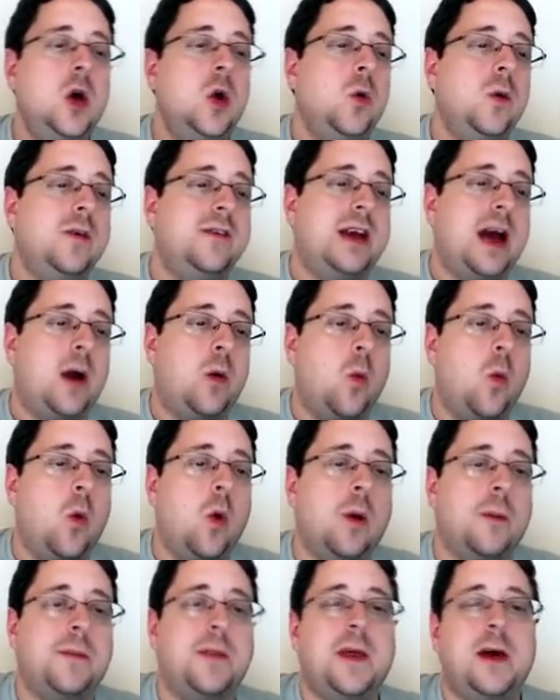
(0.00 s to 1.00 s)
We've got
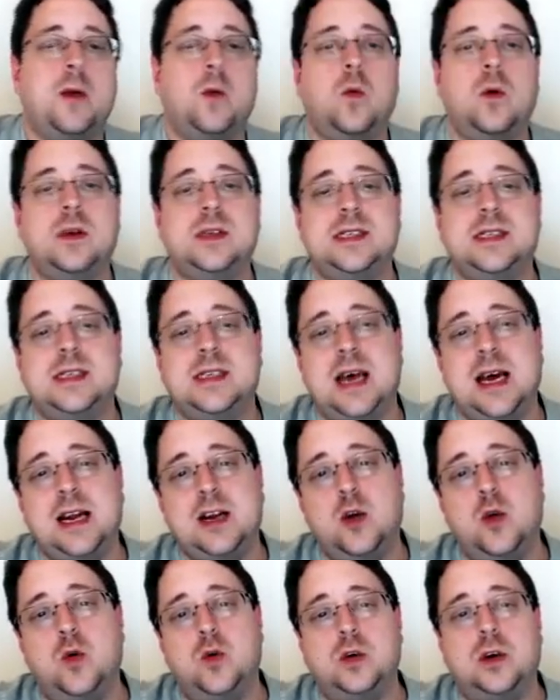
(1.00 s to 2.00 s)
warmth on one side,
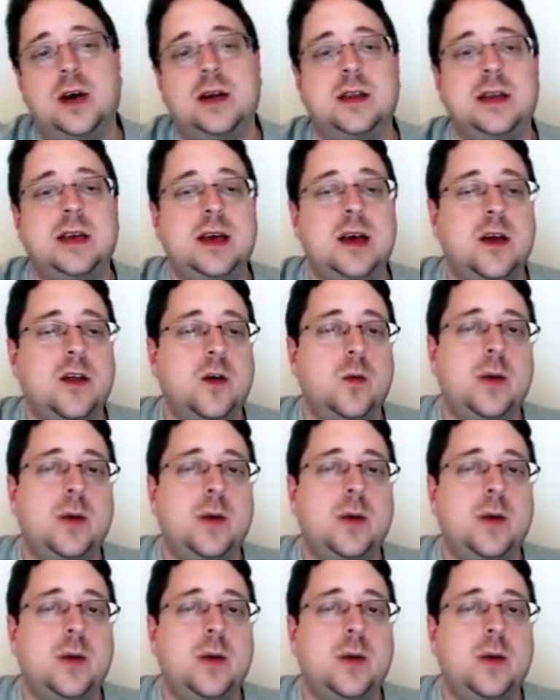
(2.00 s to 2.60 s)
cool on the other.